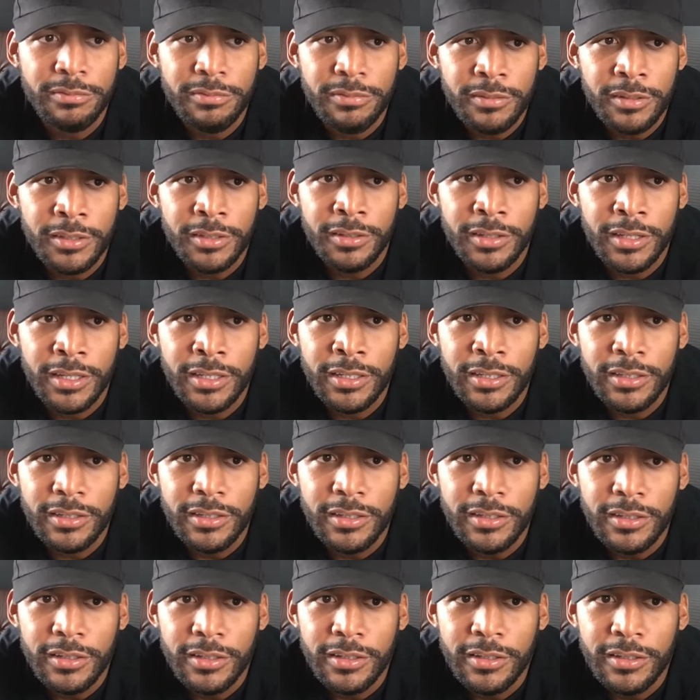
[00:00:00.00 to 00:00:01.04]
So like
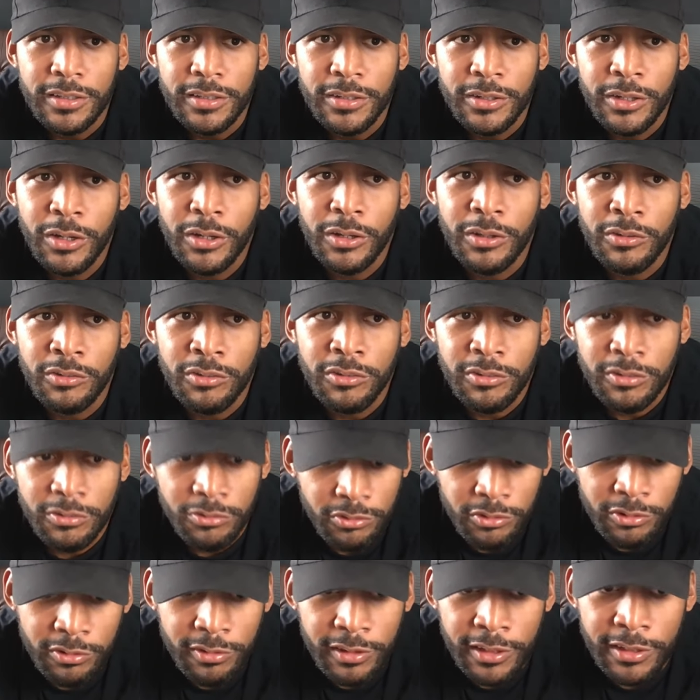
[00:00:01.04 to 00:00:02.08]
no,
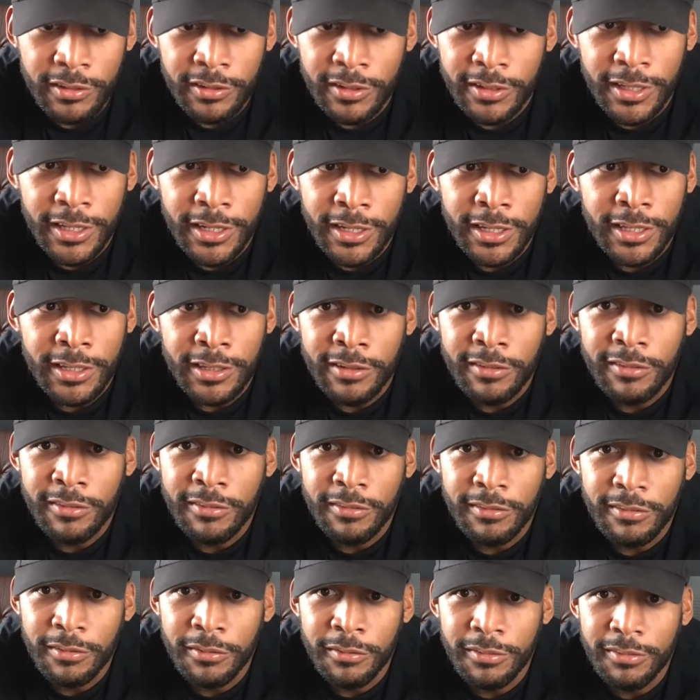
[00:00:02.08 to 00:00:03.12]
just like look at it in its
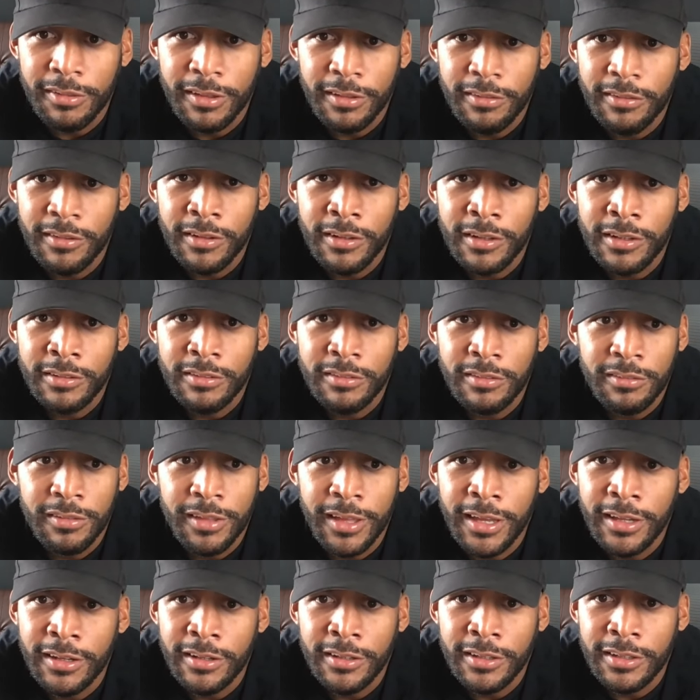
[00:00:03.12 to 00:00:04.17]

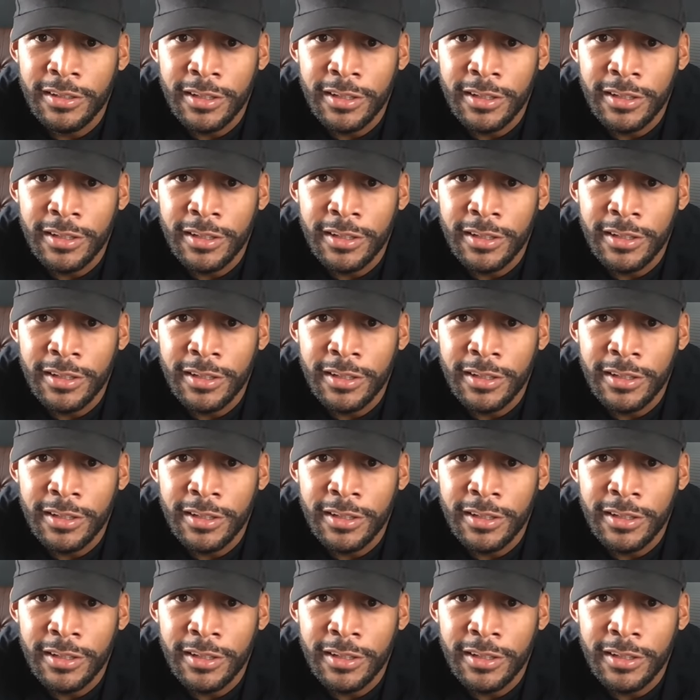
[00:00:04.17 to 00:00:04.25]
totality.